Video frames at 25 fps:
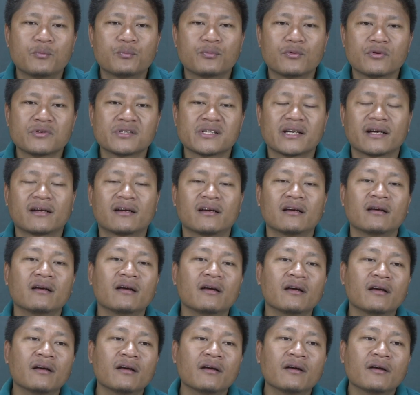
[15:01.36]
project
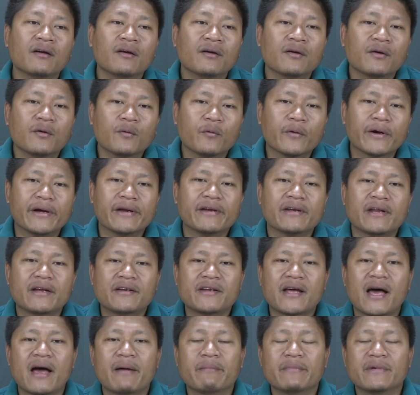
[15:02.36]
wherein a
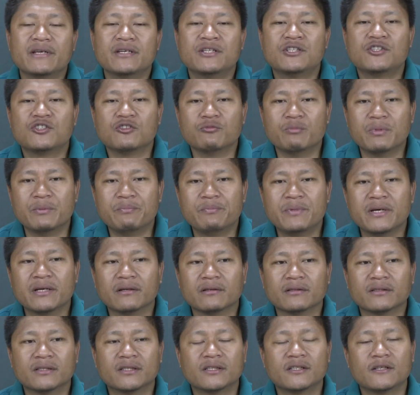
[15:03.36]
dam is to be
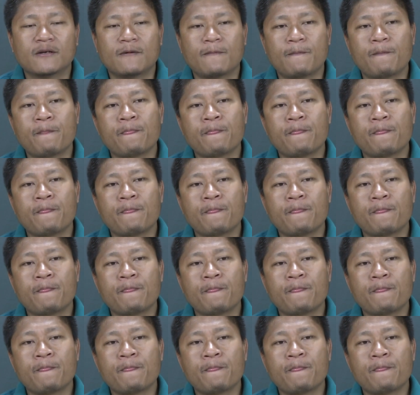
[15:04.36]
built.